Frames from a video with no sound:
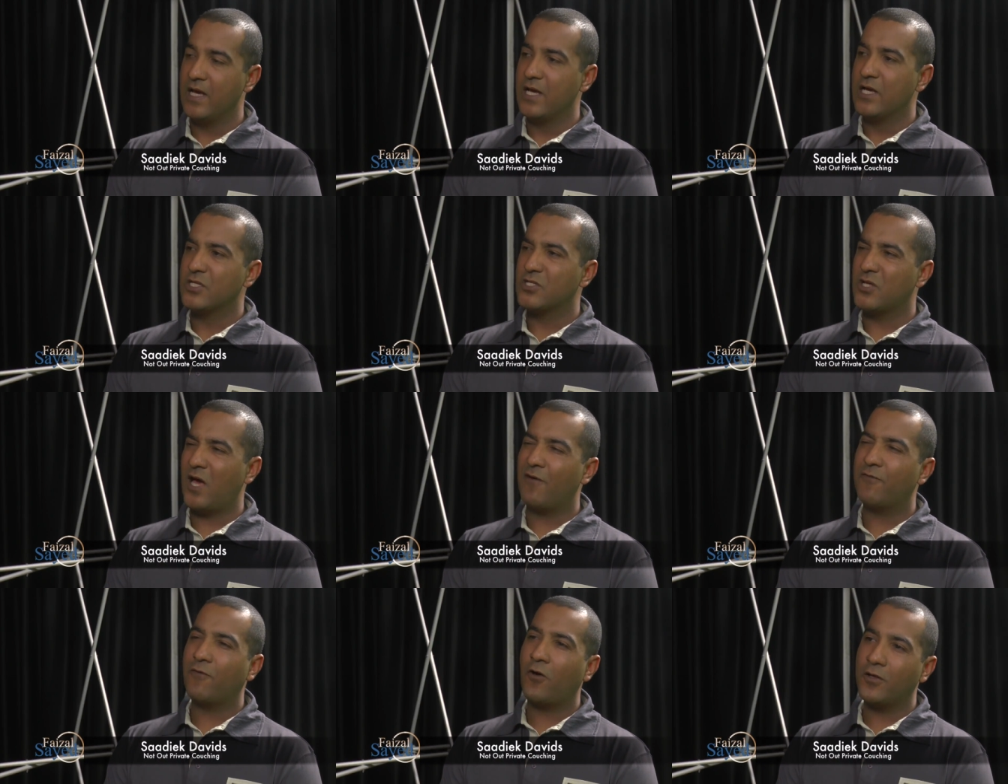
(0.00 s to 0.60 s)
So
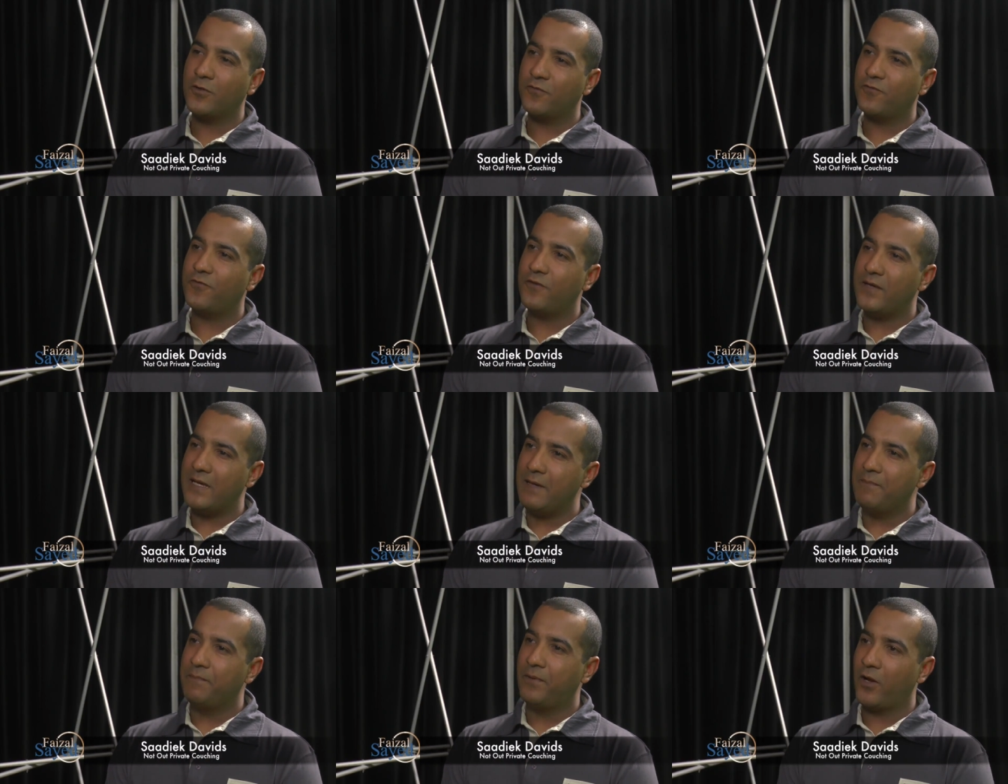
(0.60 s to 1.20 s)
I've got a
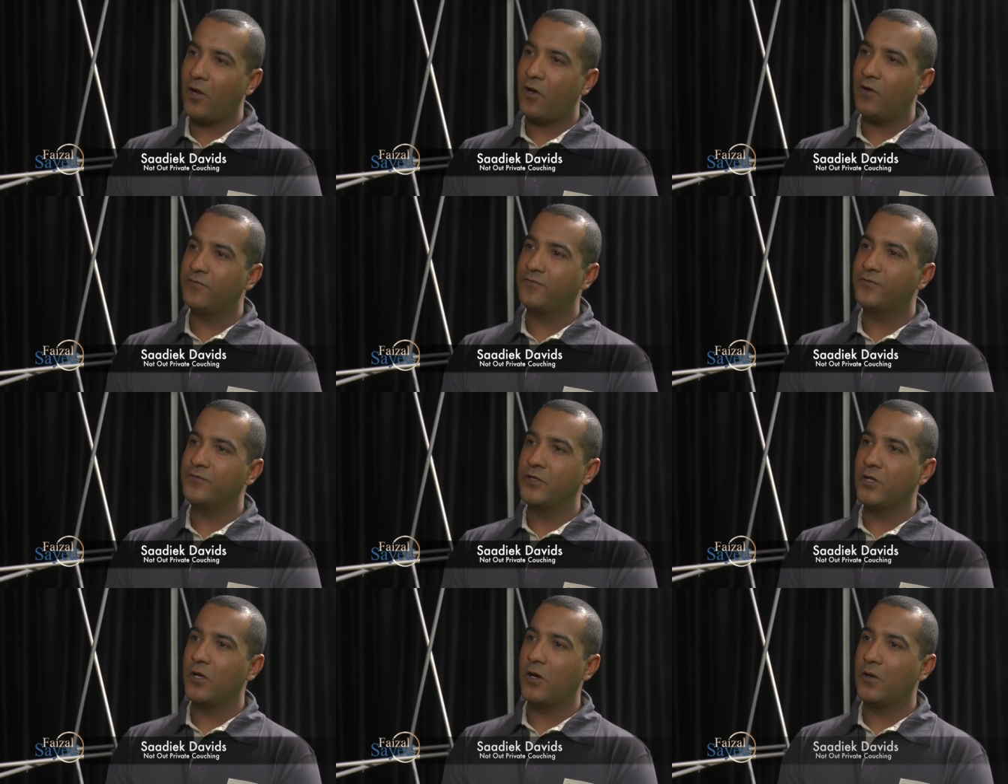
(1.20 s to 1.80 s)
fair bit of,
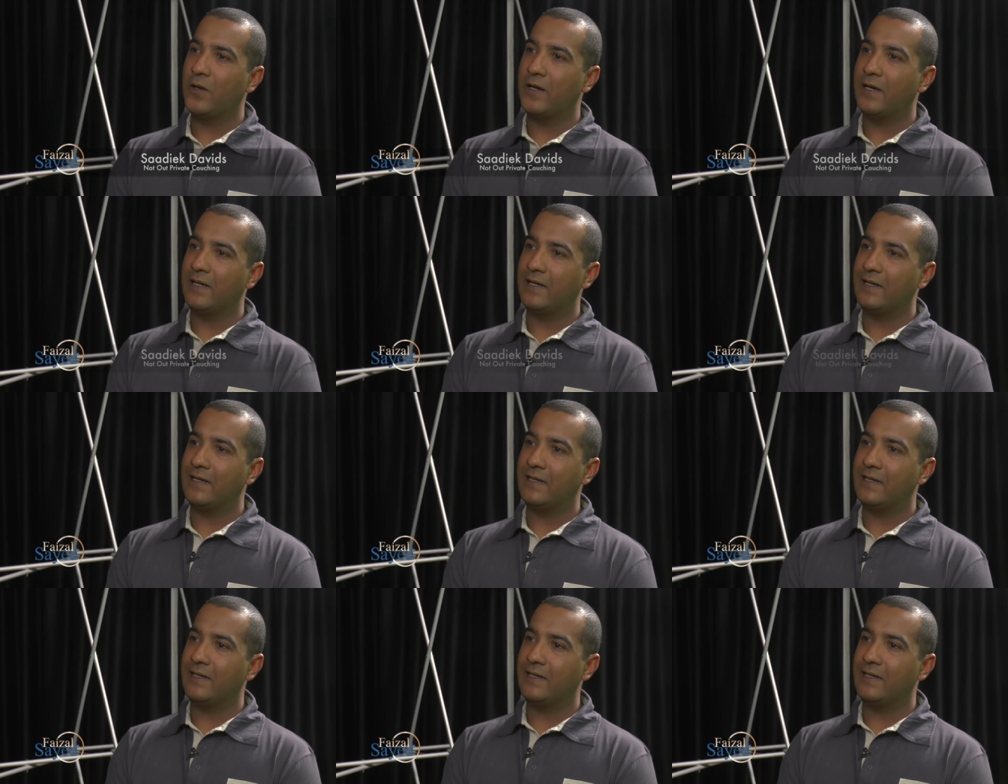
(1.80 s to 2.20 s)
you know,